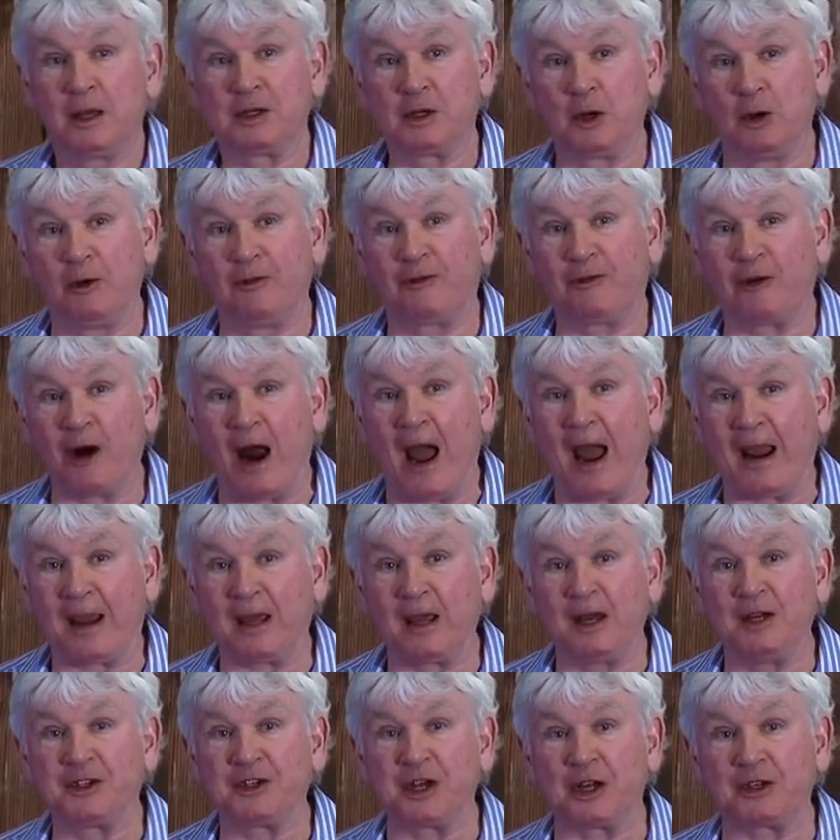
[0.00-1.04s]
to
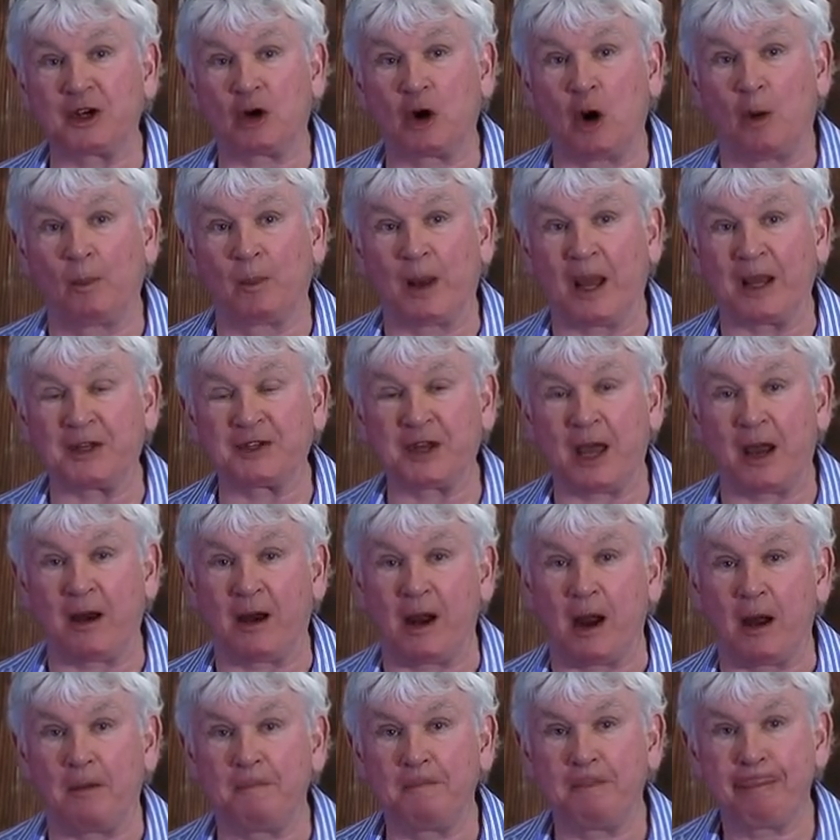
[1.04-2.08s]
frack in such a complex
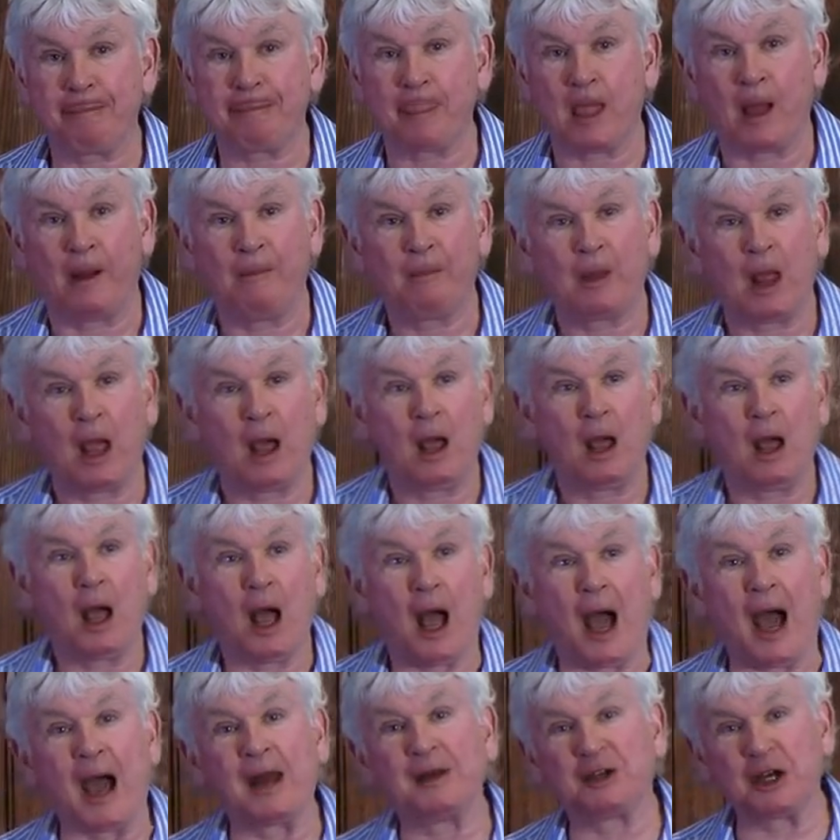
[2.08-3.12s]
area.
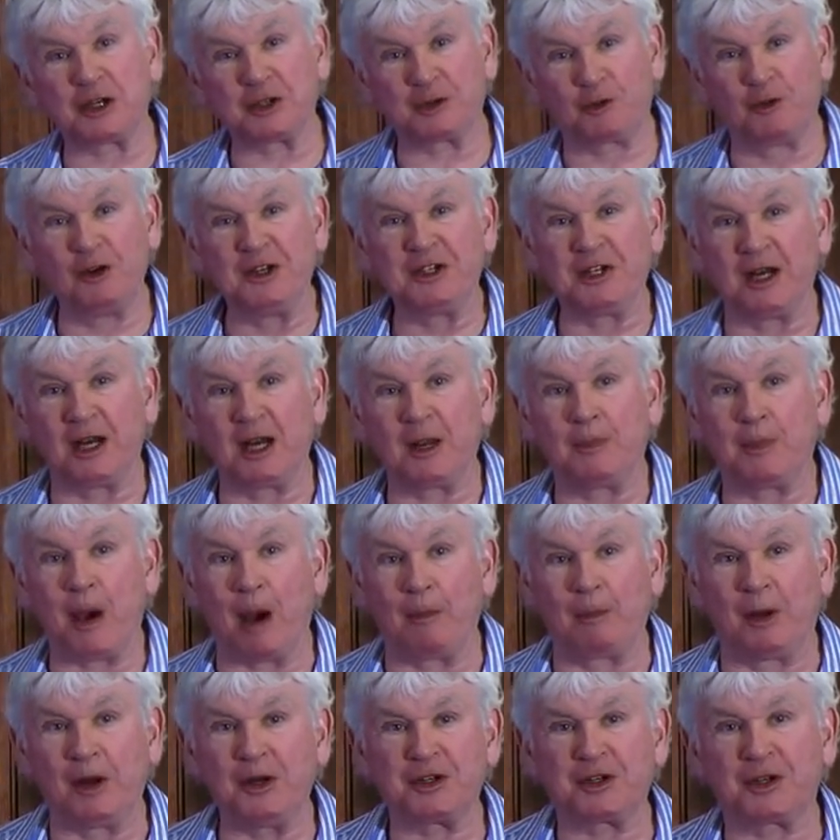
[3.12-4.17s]
And just recently
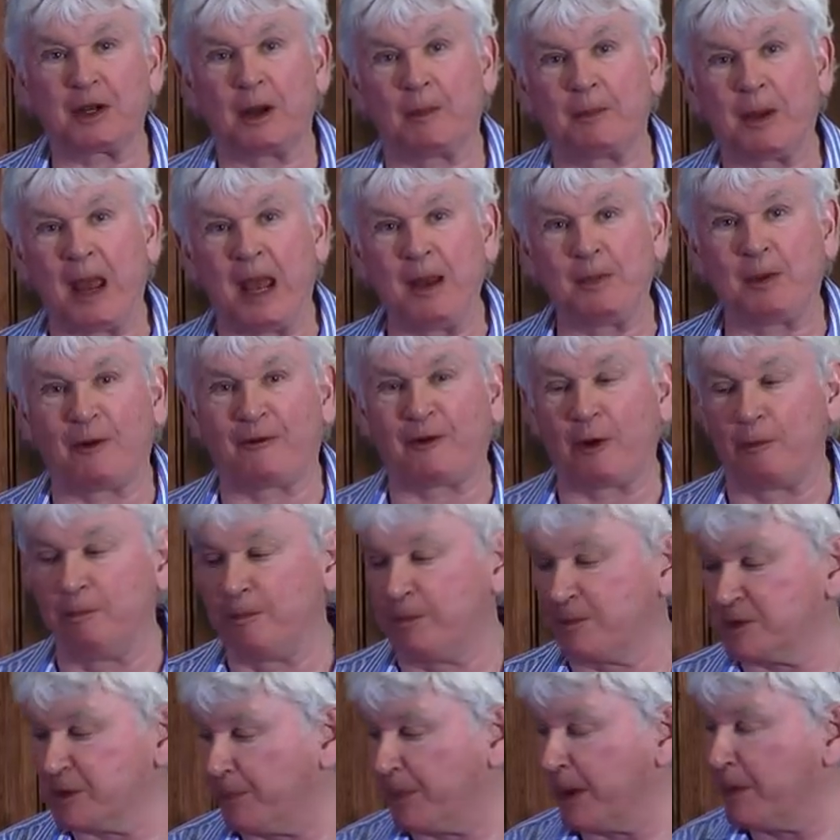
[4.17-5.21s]
published a paper
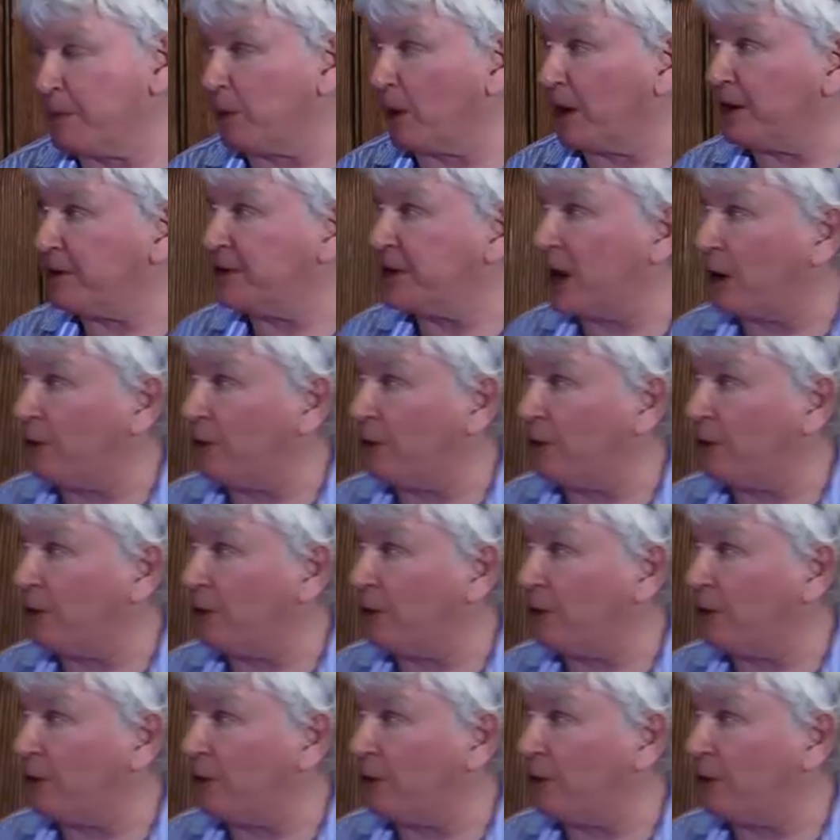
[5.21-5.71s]
from some people at